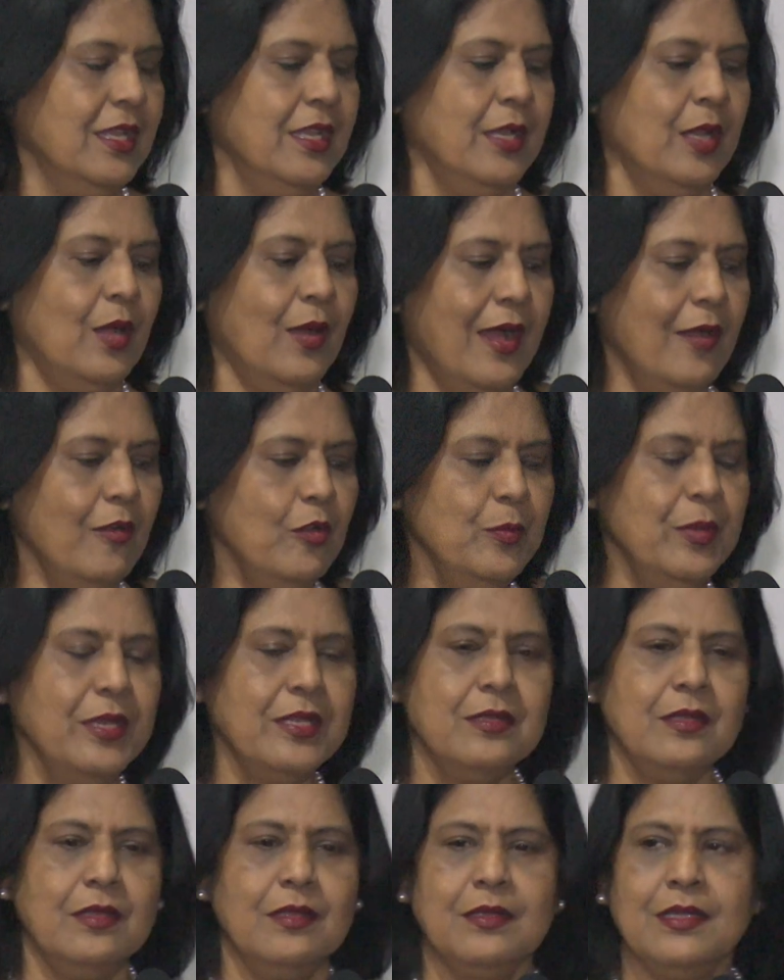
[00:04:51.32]
Now I would
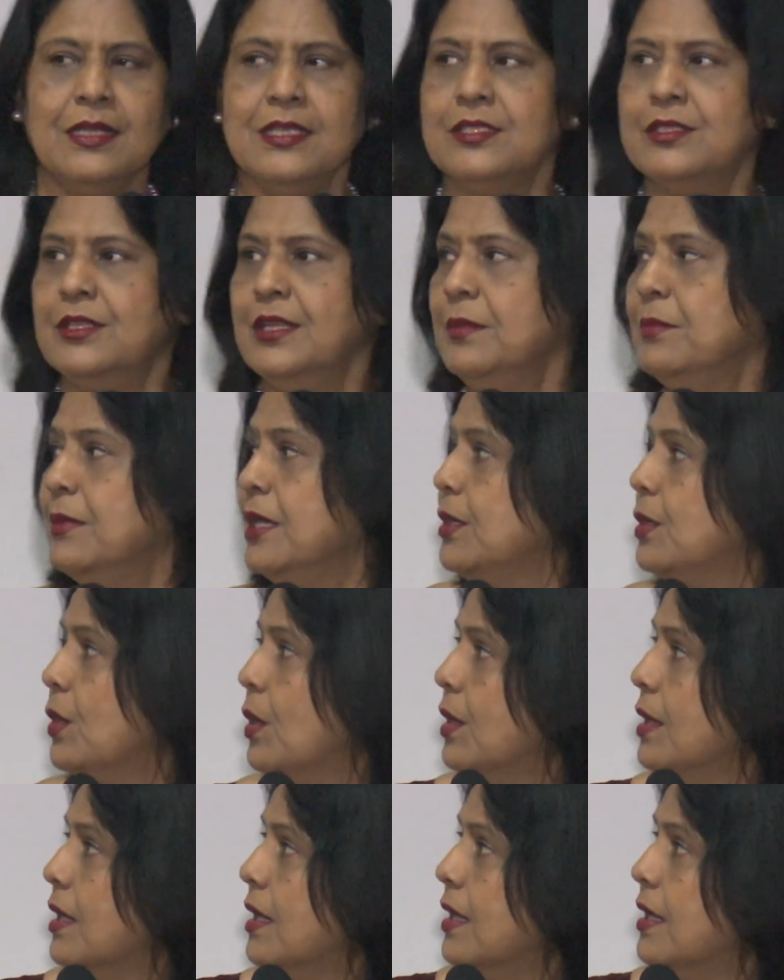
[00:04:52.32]
be considering my
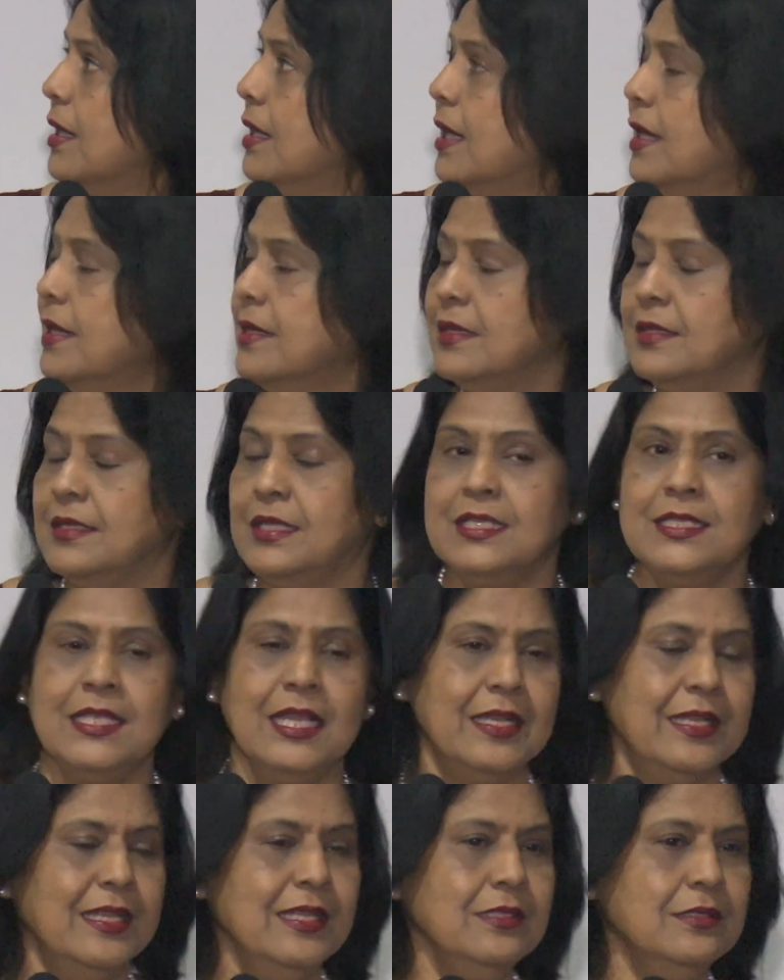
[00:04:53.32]
talk under these
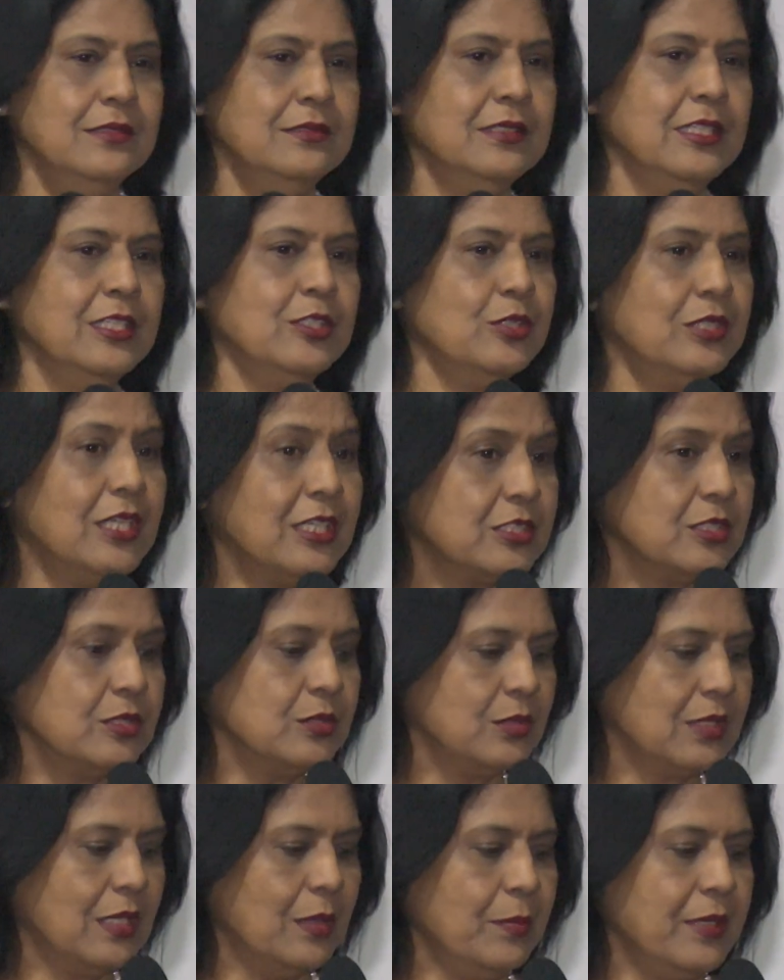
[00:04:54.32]
headings: the introduction
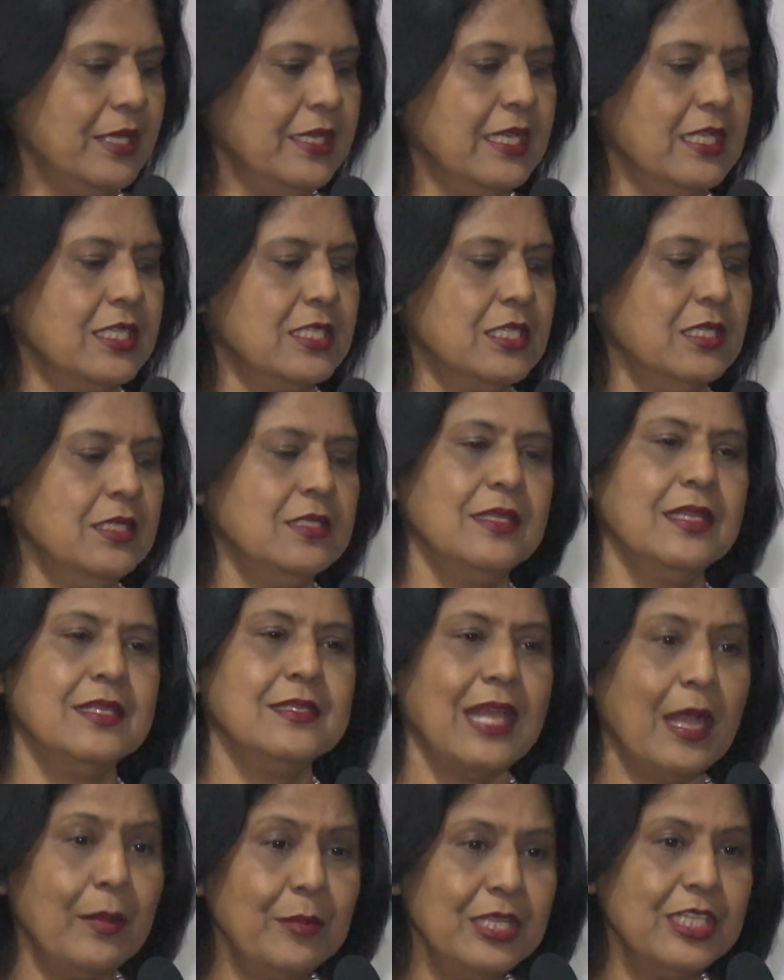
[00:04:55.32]
to complete dentures, the
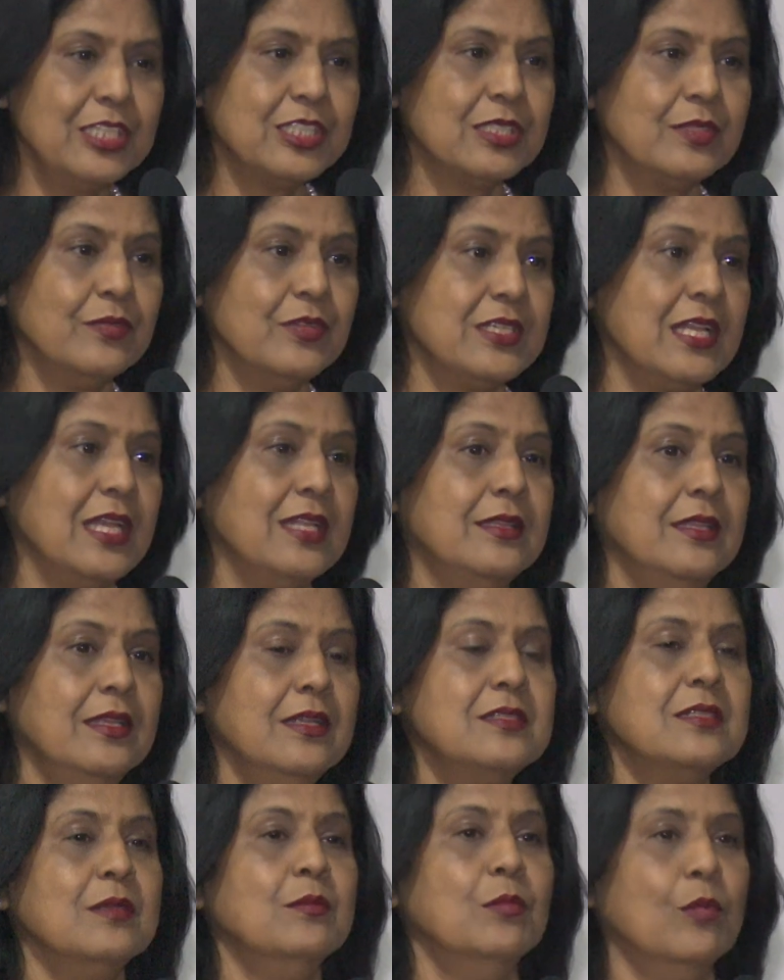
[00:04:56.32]
examination, which I
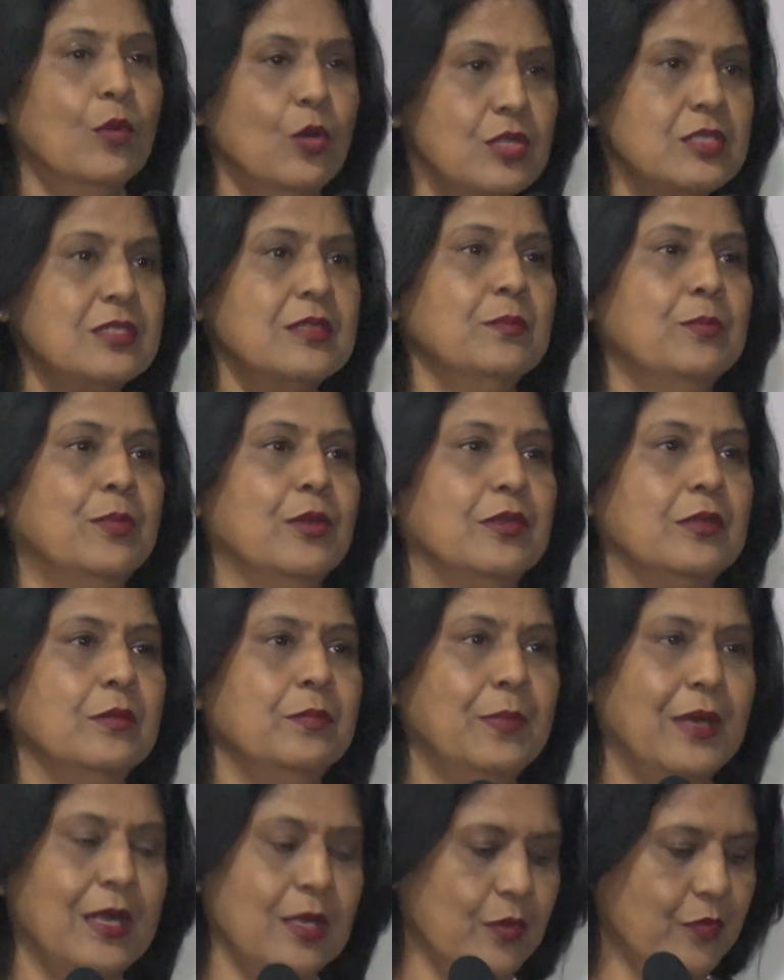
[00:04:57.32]
think is the most
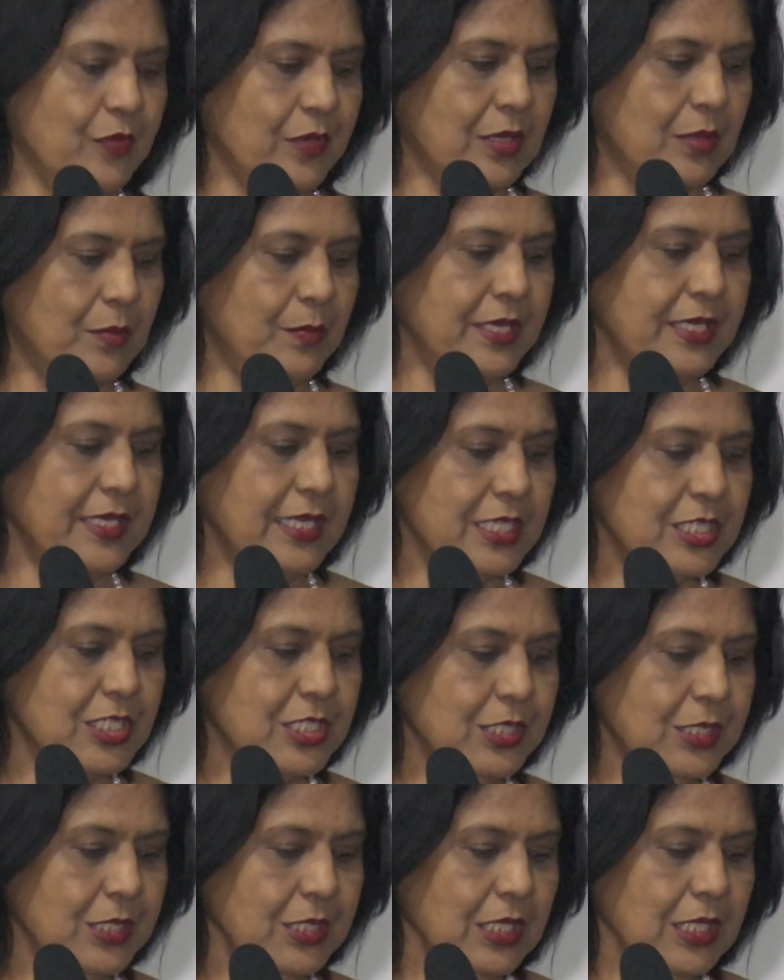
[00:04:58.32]
important part of a complete
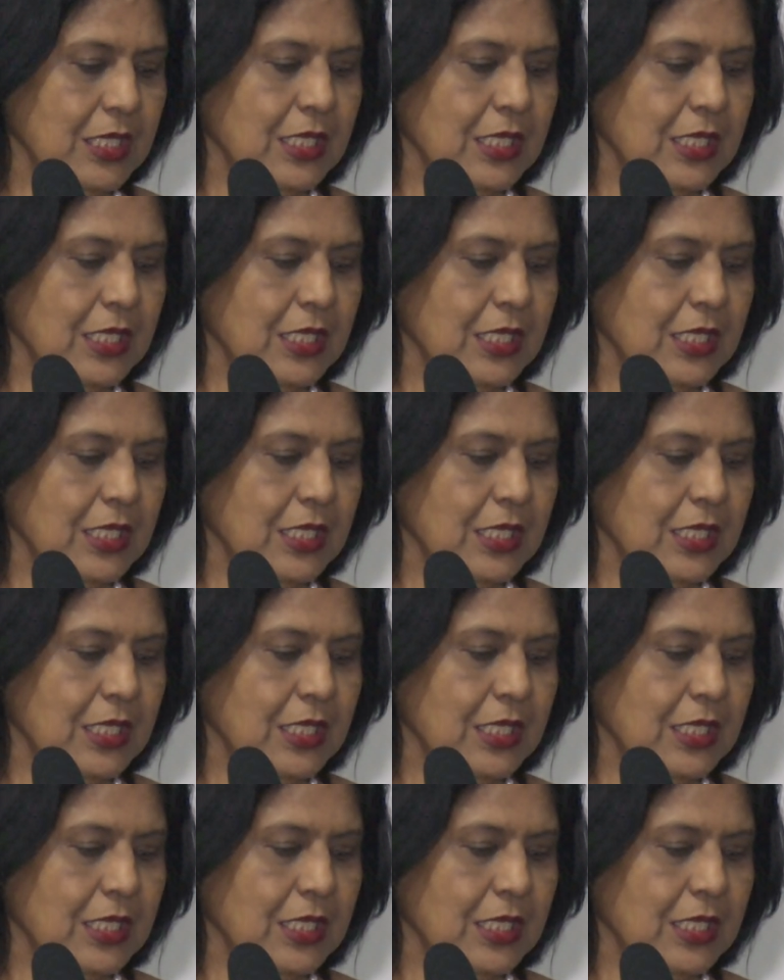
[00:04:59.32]
denture,